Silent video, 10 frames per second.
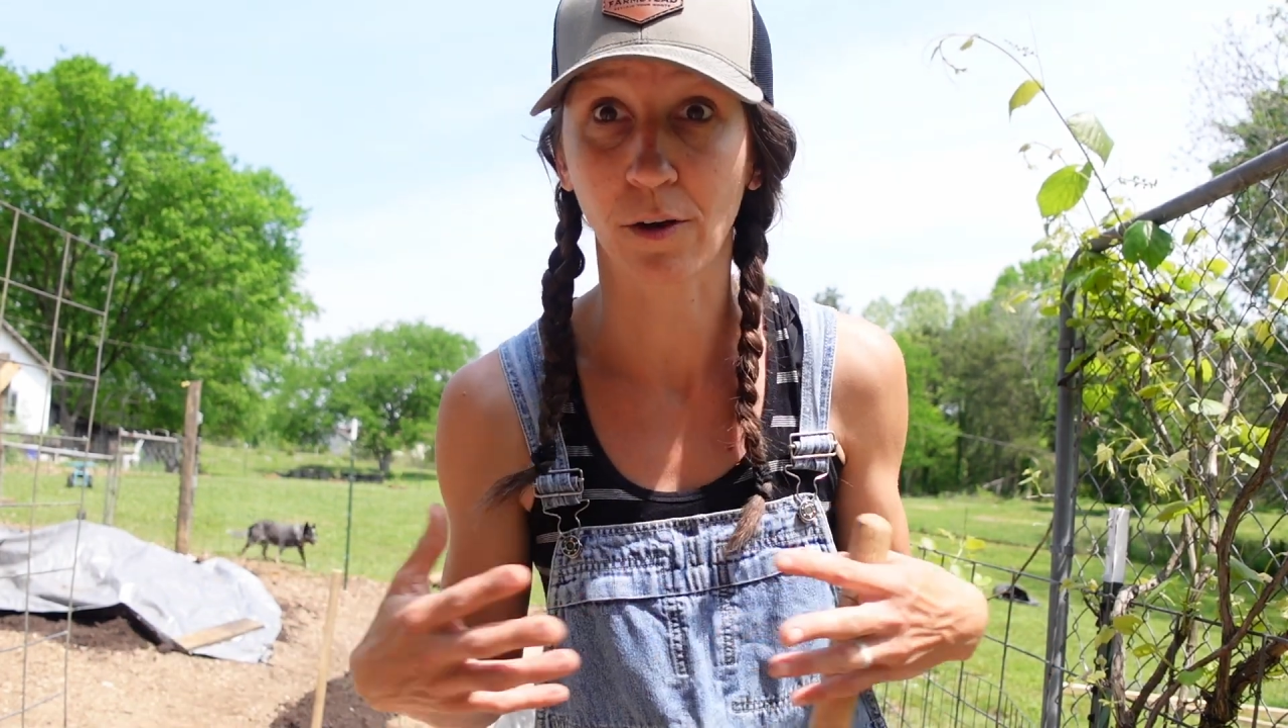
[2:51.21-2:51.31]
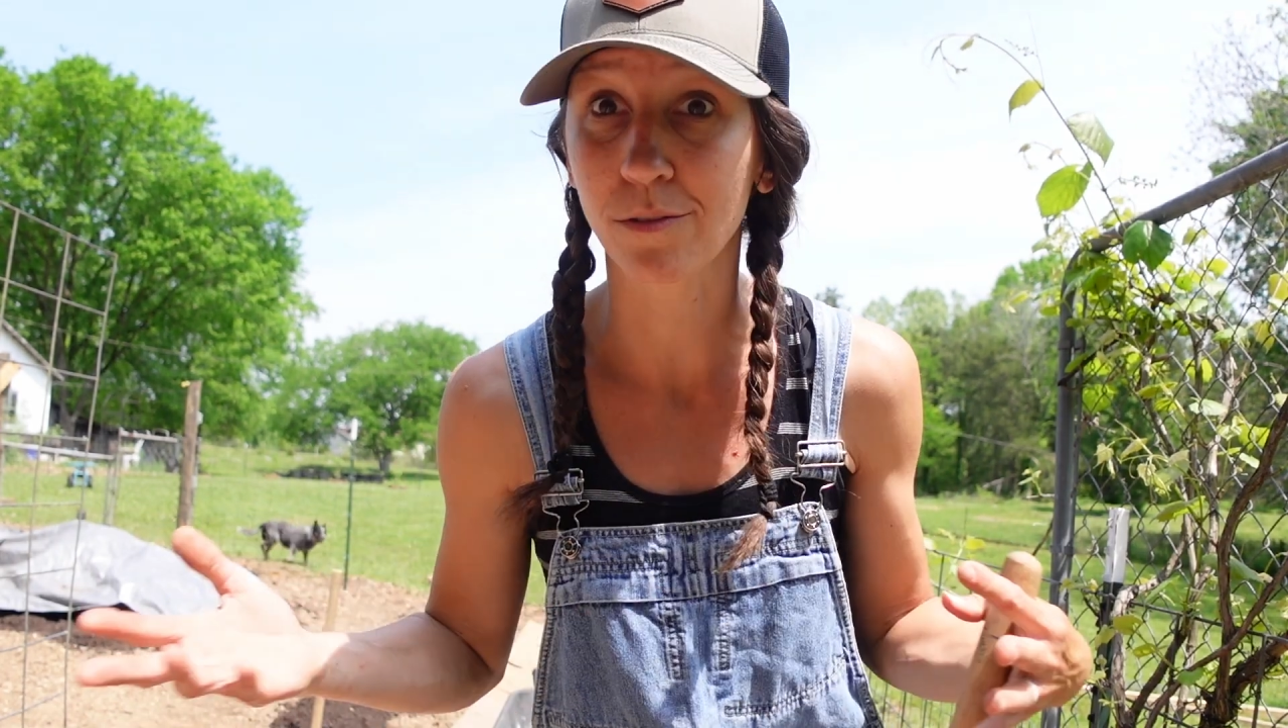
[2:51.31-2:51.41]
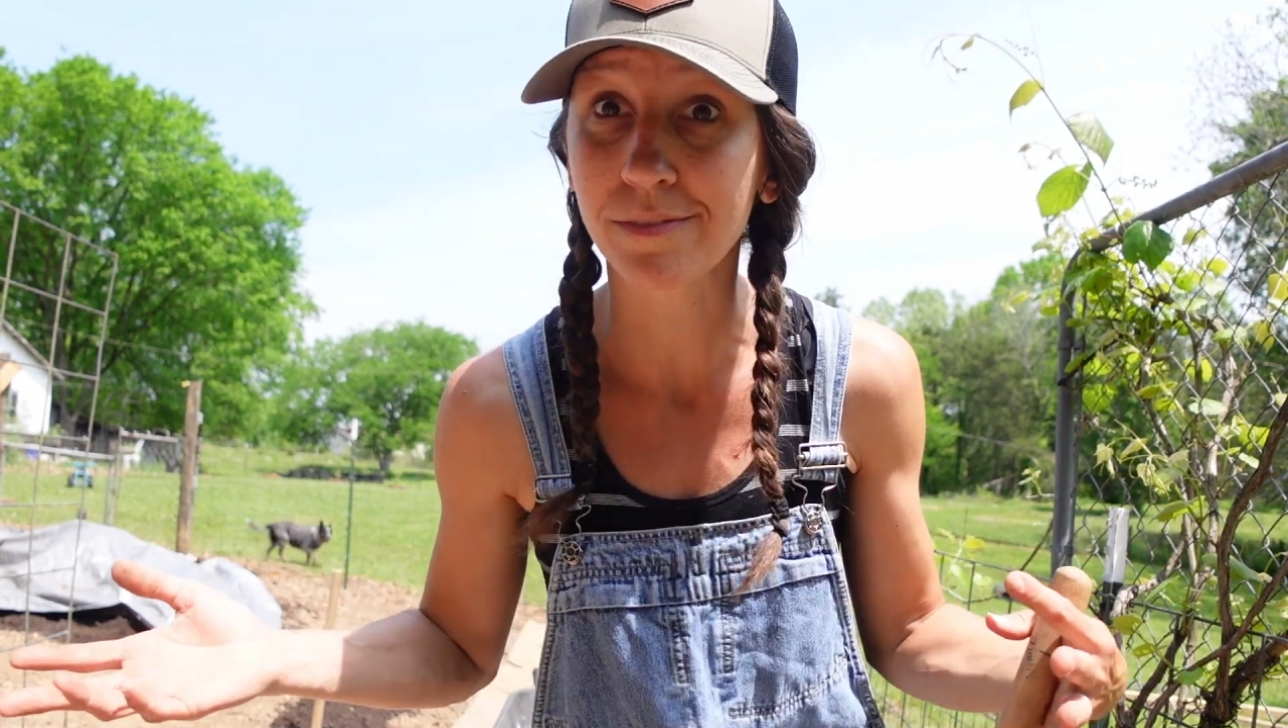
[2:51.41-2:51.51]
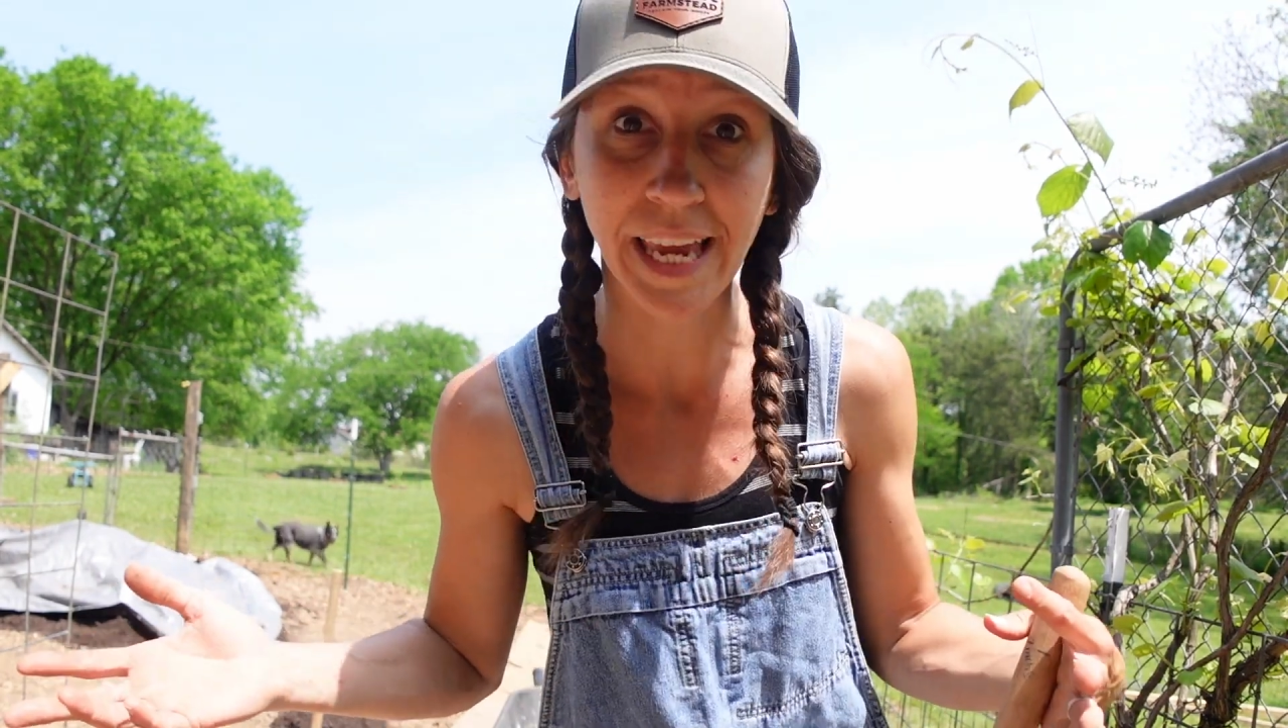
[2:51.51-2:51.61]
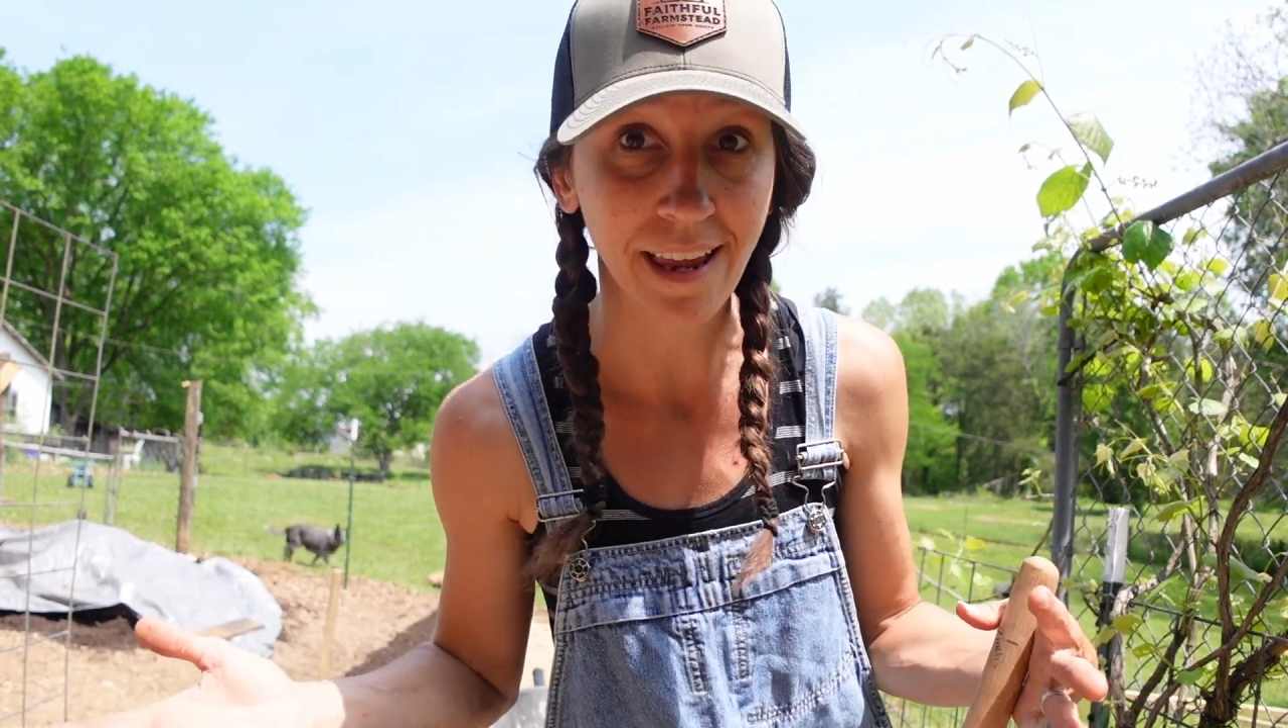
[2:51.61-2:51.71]

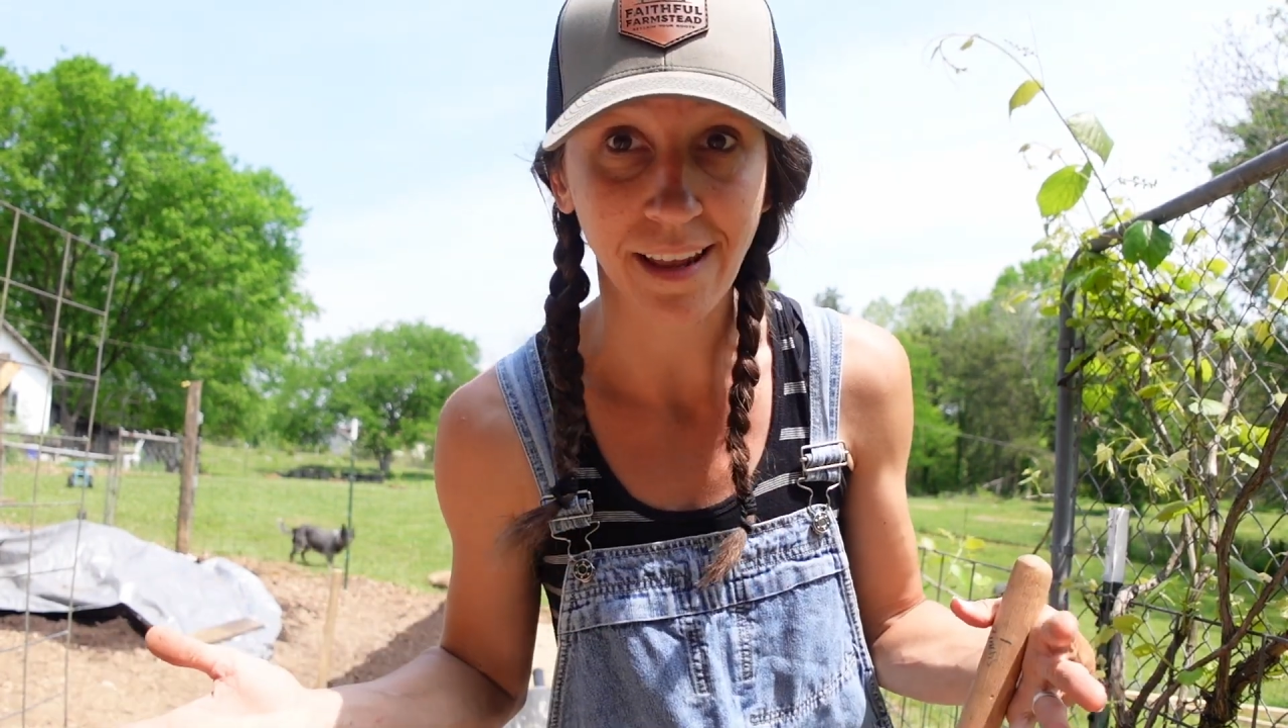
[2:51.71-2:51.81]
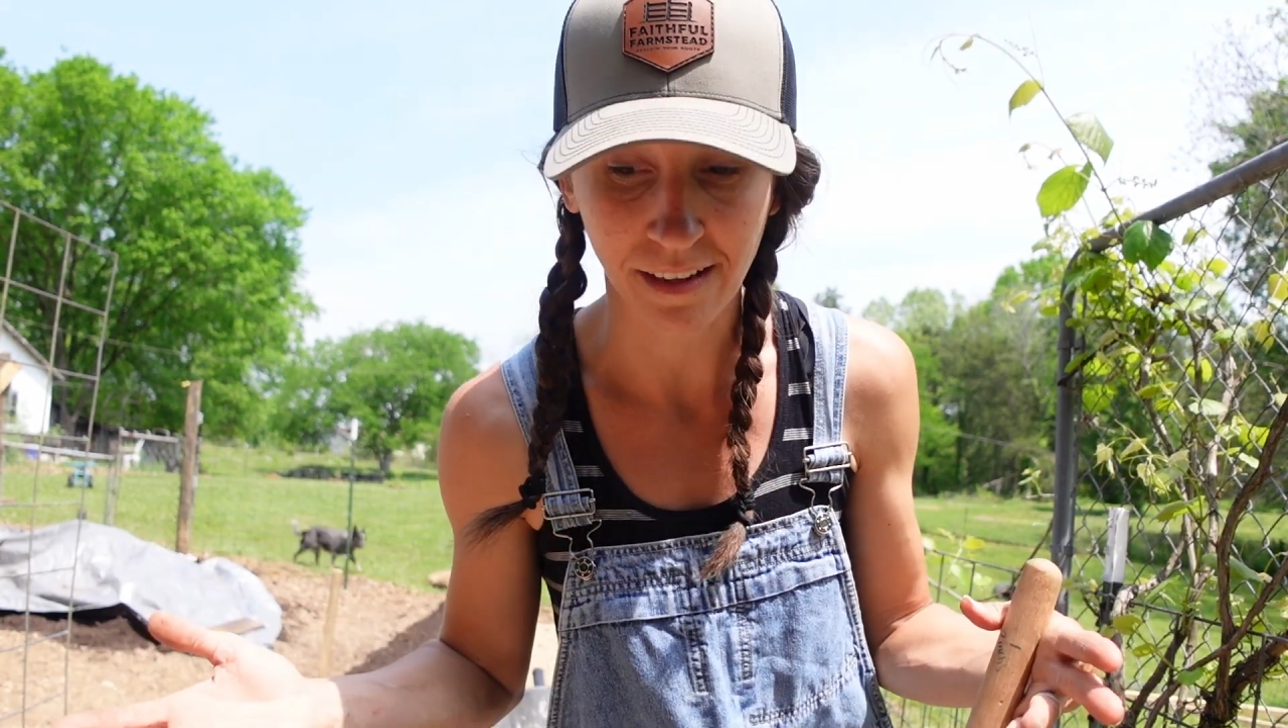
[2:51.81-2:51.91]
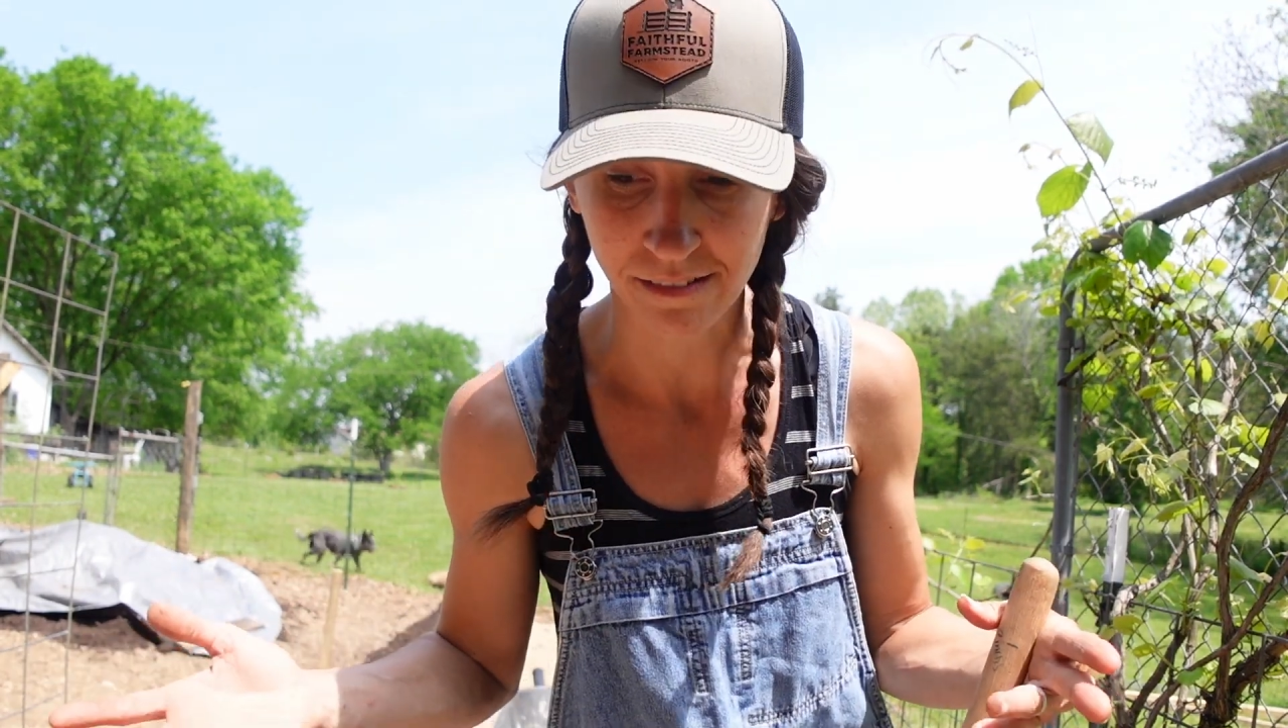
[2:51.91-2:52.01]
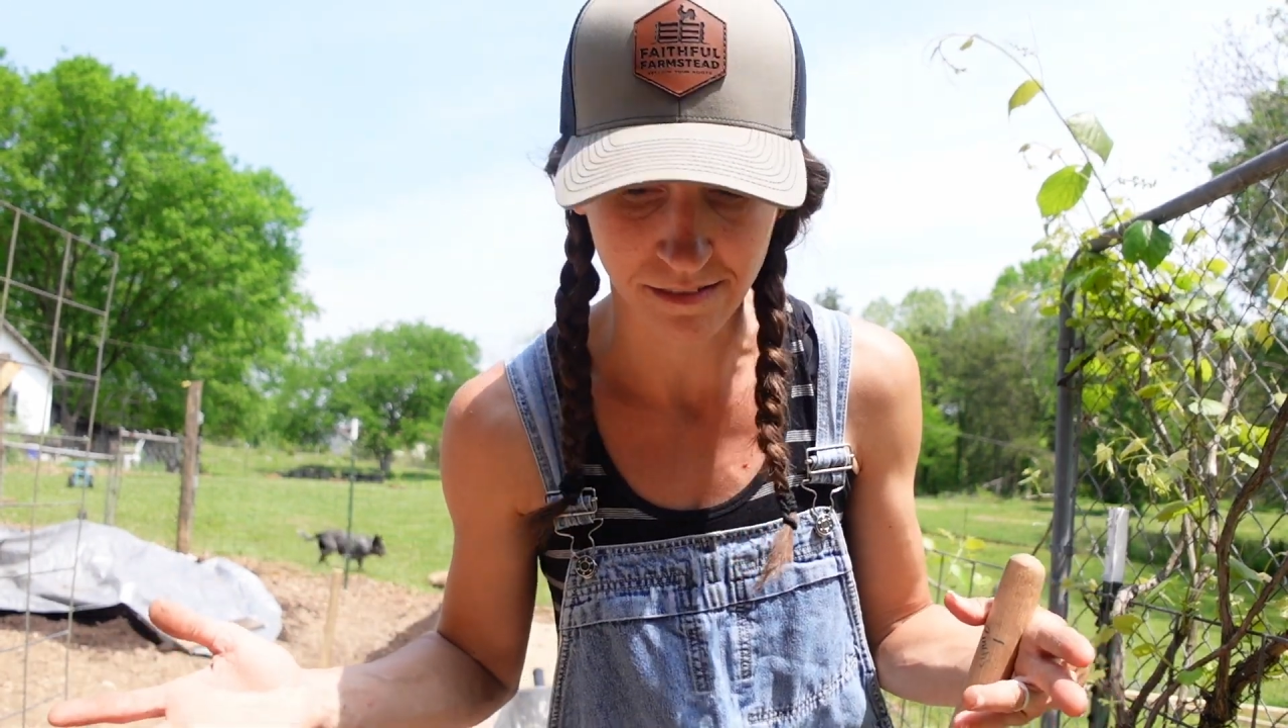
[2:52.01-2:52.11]
old canning